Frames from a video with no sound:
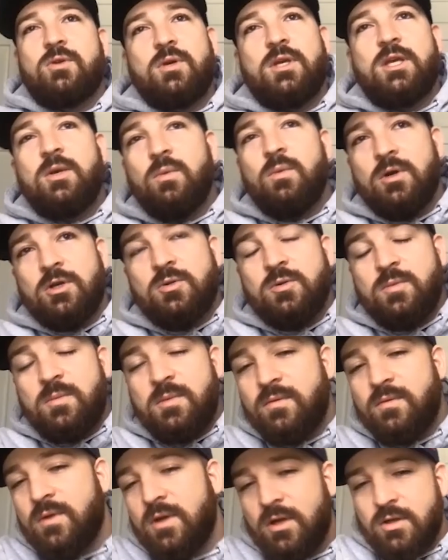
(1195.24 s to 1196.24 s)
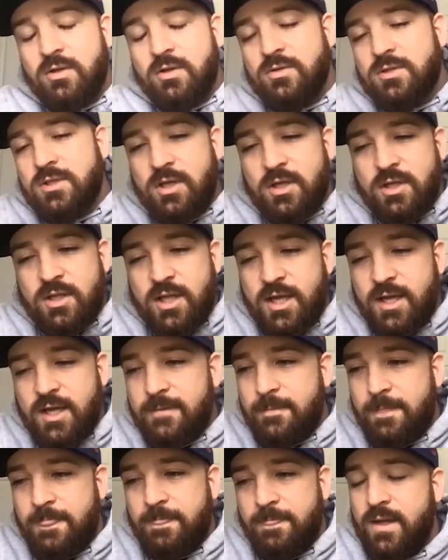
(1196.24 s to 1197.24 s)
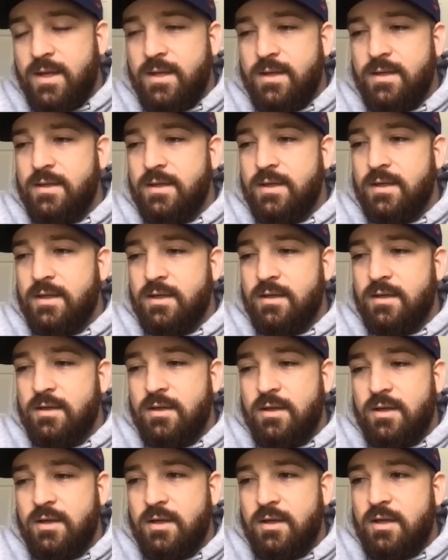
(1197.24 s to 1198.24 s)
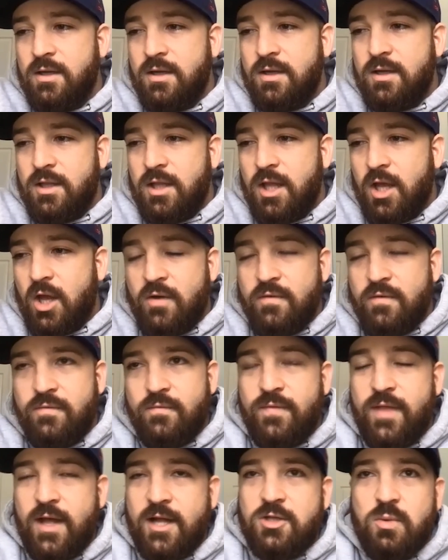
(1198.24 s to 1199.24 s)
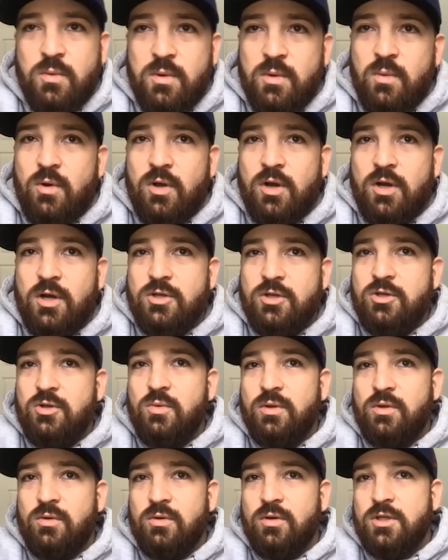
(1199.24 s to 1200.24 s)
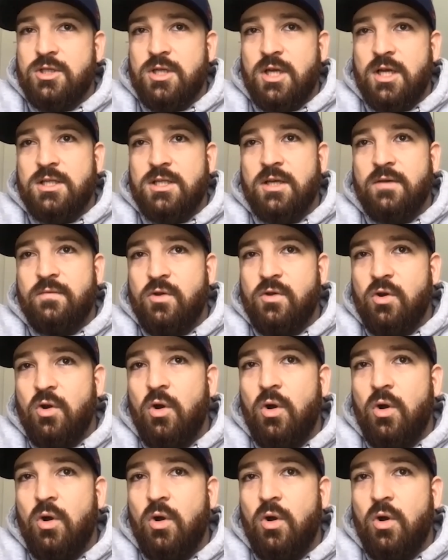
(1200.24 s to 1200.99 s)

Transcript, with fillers: he works with me very closely on that. And like that's what we wanted to do with Crooked Giants. Like, if you're a